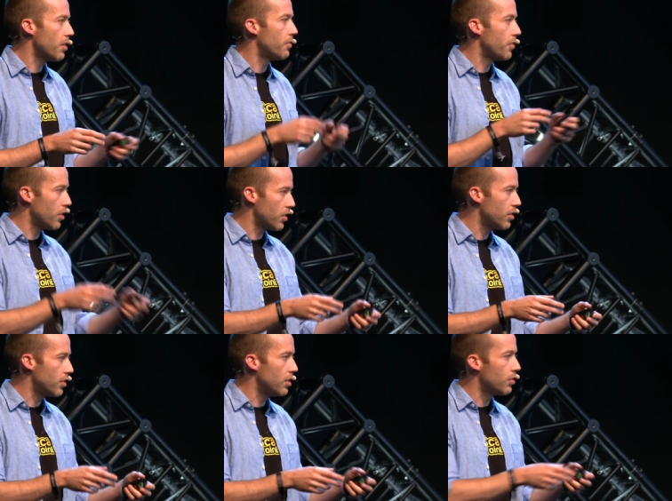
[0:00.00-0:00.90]

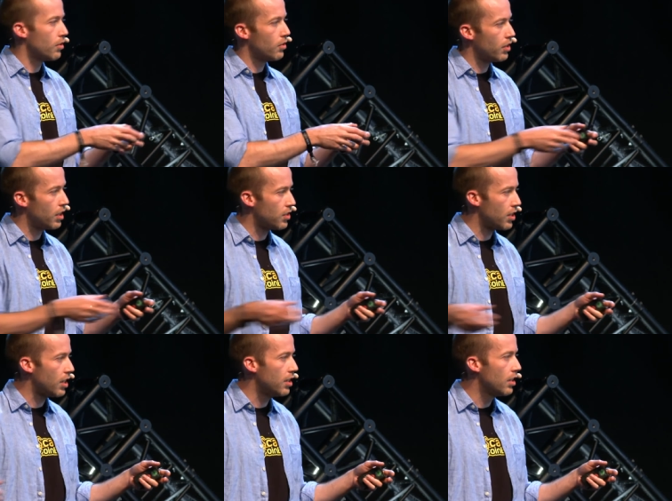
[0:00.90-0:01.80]
enforces this on all the
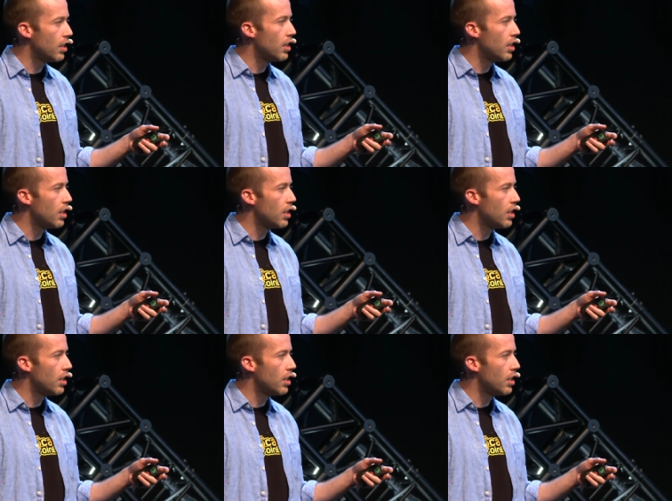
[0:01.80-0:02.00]
chain,